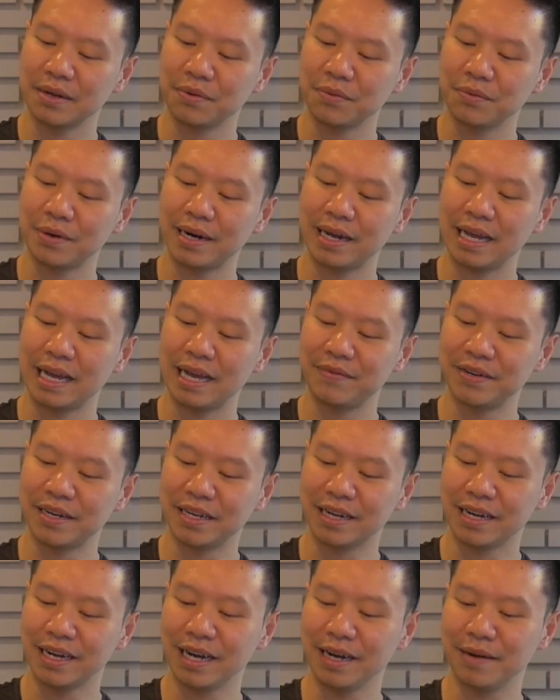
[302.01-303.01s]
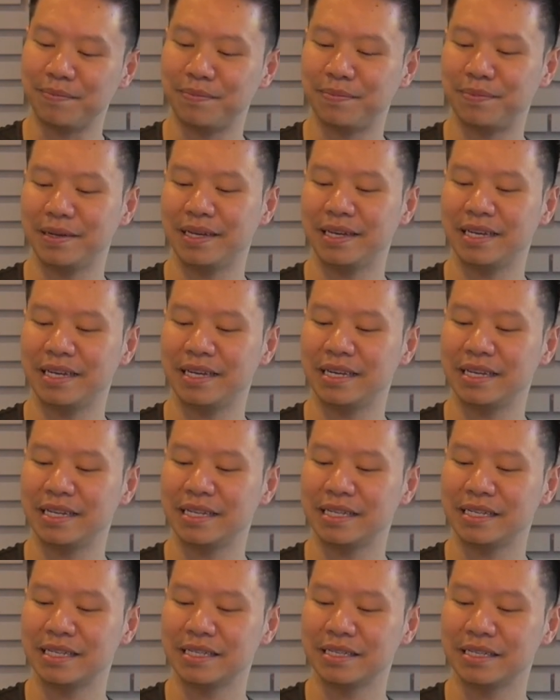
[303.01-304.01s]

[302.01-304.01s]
what I have in the cup is